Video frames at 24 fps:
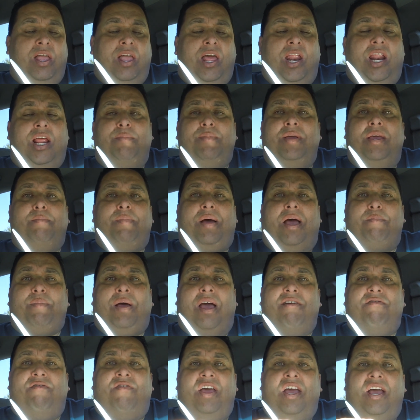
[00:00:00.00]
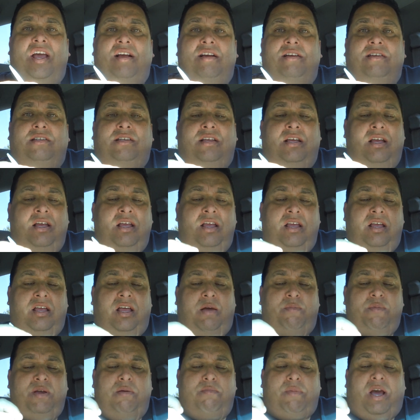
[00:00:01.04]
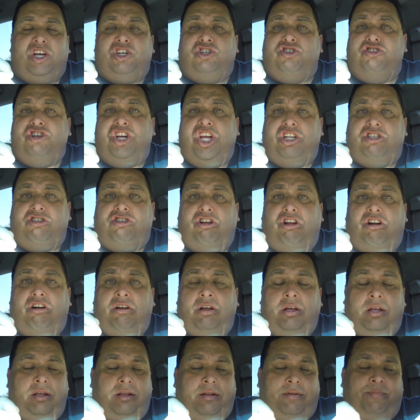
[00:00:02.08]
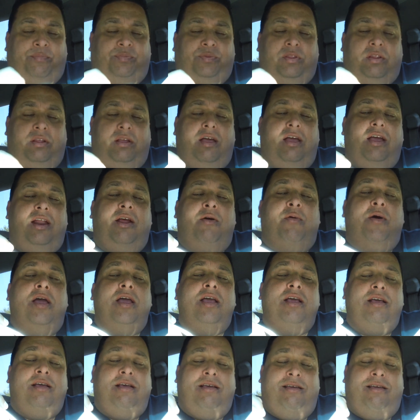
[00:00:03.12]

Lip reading: And I mean by my wares, I mean my schnitzel. Anyway.